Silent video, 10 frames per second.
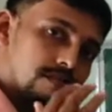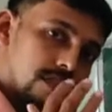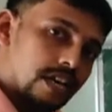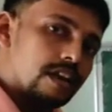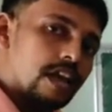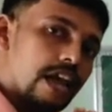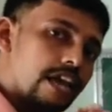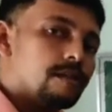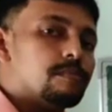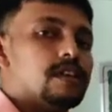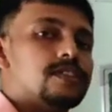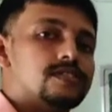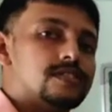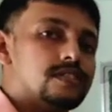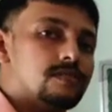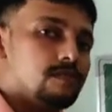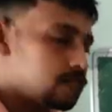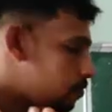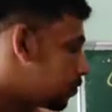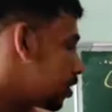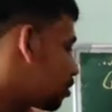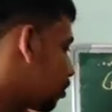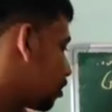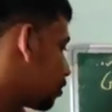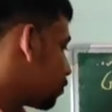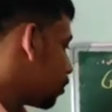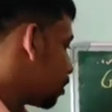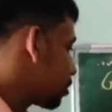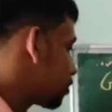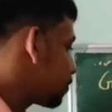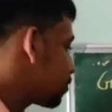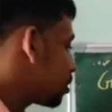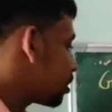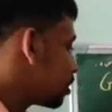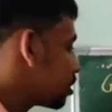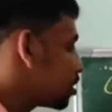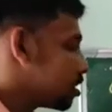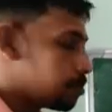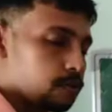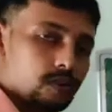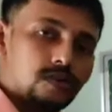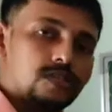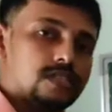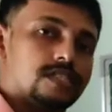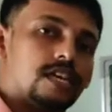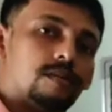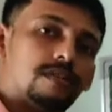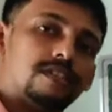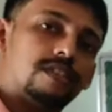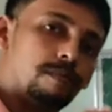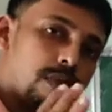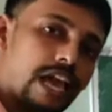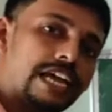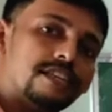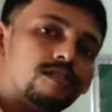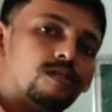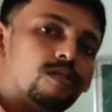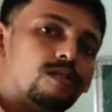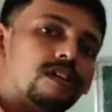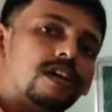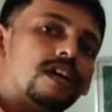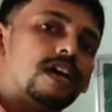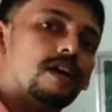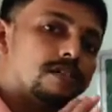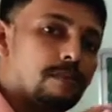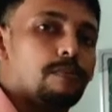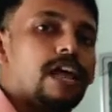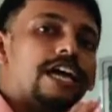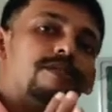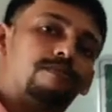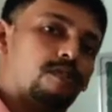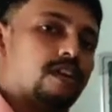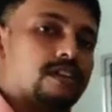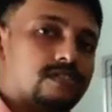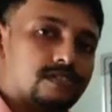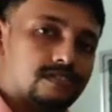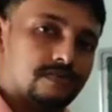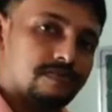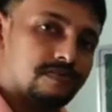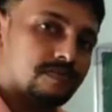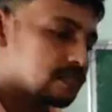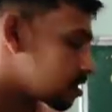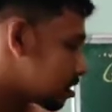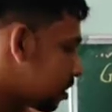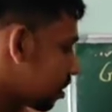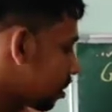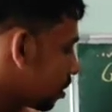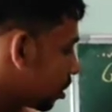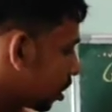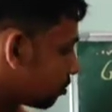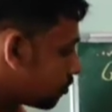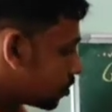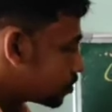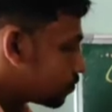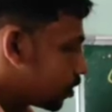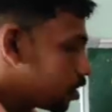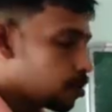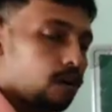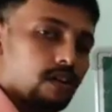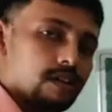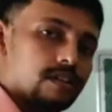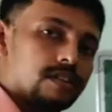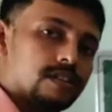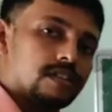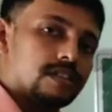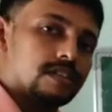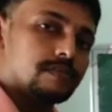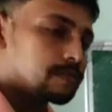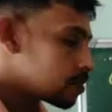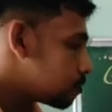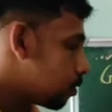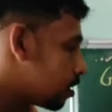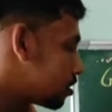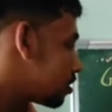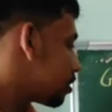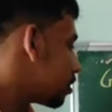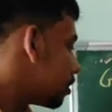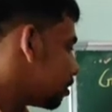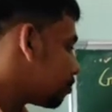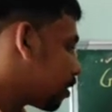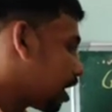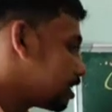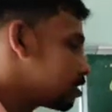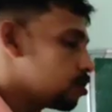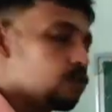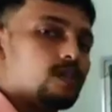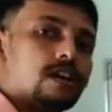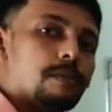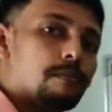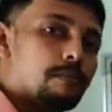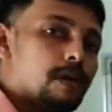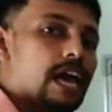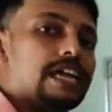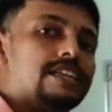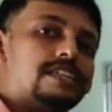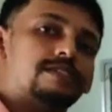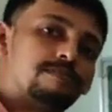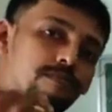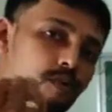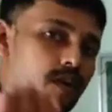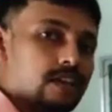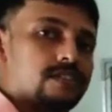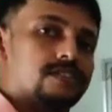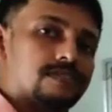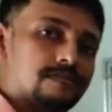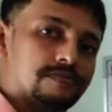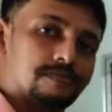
They are animals which feed on what? The producers. That means the plant or the plant products. Herbivores feed on what? The plant or plant products.